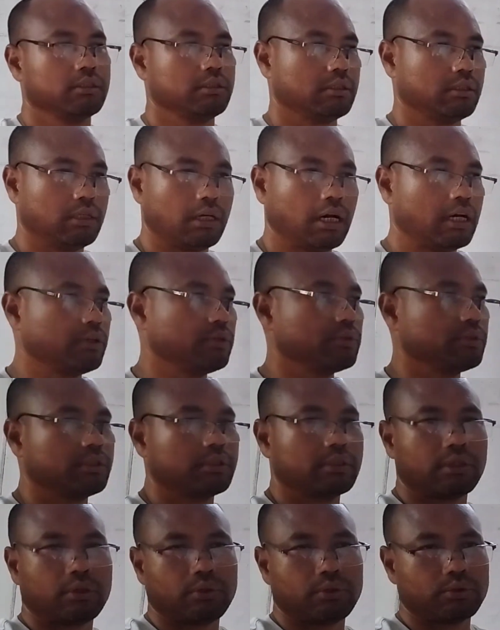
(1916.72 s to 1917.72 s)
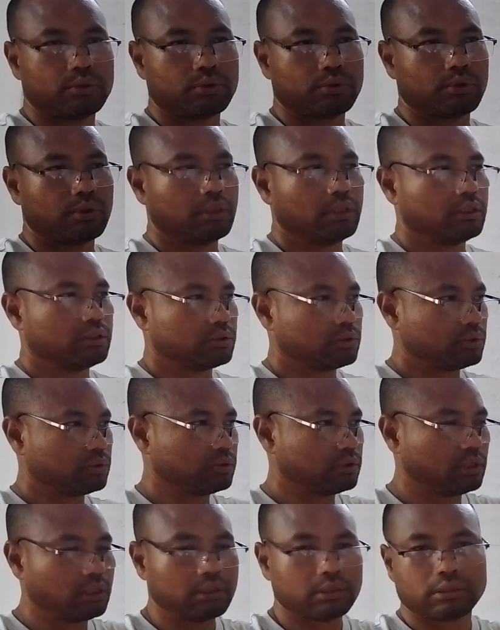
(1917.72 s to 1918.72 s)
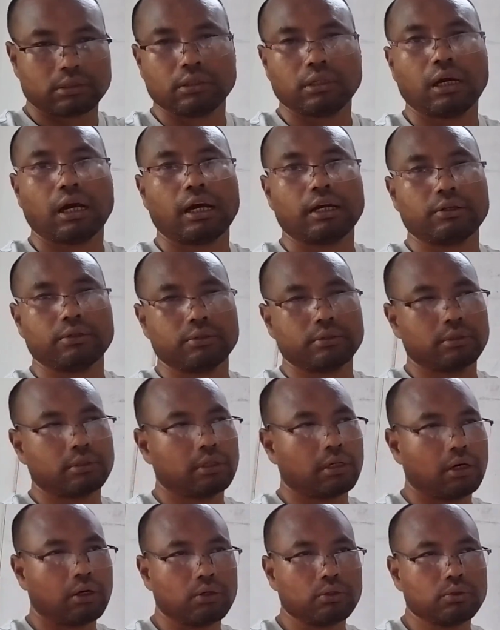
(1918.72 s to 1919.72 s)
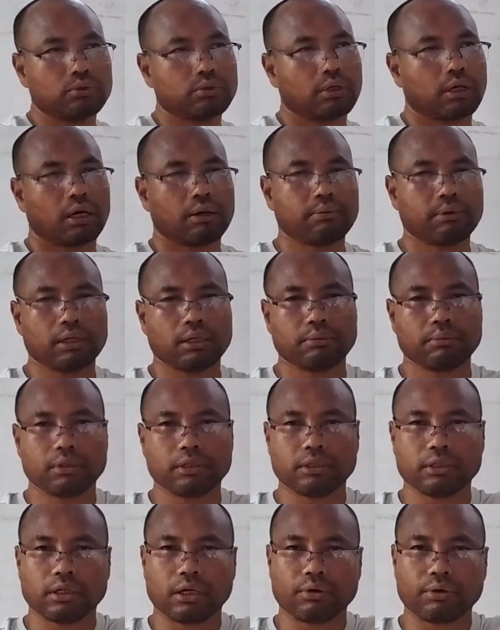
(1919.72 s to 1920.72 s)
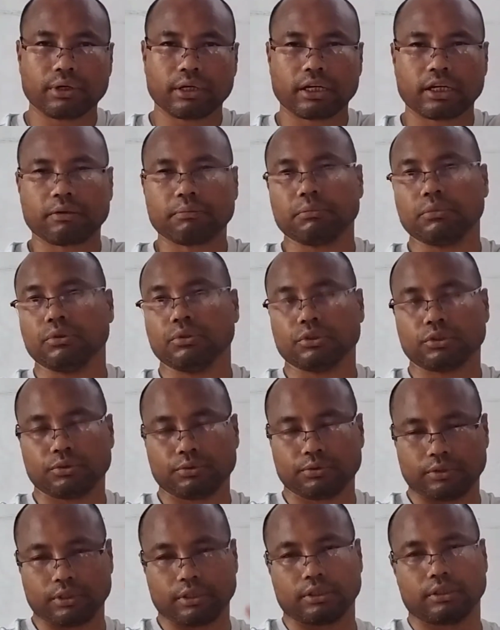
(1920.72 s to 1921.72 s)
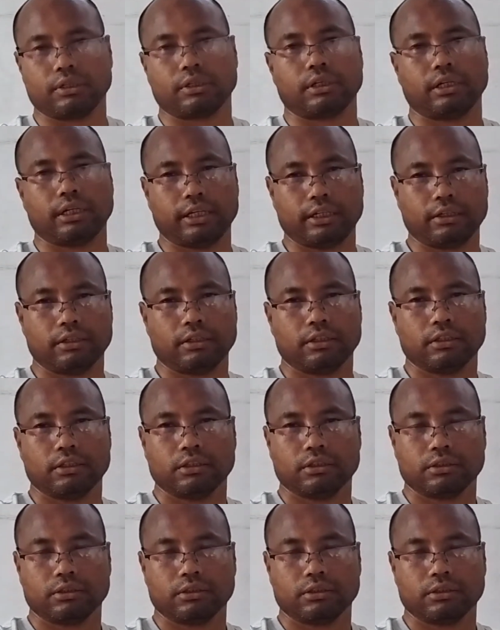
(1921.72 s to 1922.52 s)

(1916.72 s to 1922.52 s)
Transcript: See, hydrogen also, so these three hydrogen also available in our atmosphere, right?